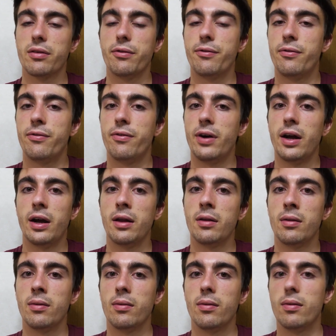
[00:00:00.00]

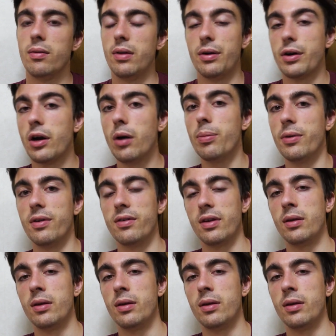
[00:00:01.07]
find their copies